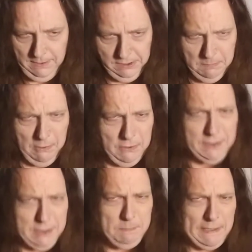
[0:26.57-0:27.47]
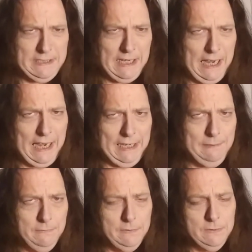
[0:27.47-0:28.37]
Tomorrow is expected a high.
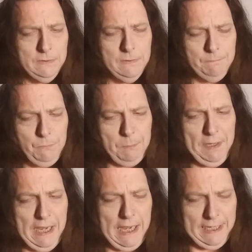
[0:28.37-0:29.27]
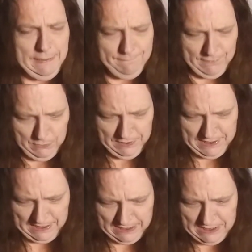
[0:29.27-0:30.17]
Going to be a high of
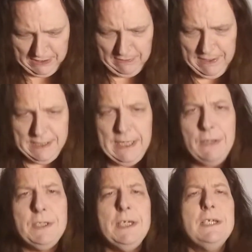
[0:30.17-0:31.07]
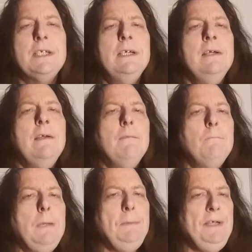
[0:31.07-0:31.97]
thirty-six degrees Celsius,
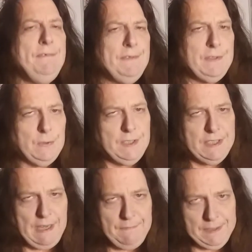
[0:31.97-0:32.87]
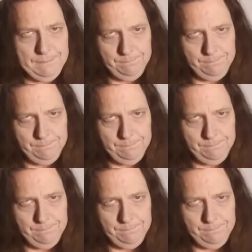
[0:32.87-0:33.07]
maybe even thirty-seven.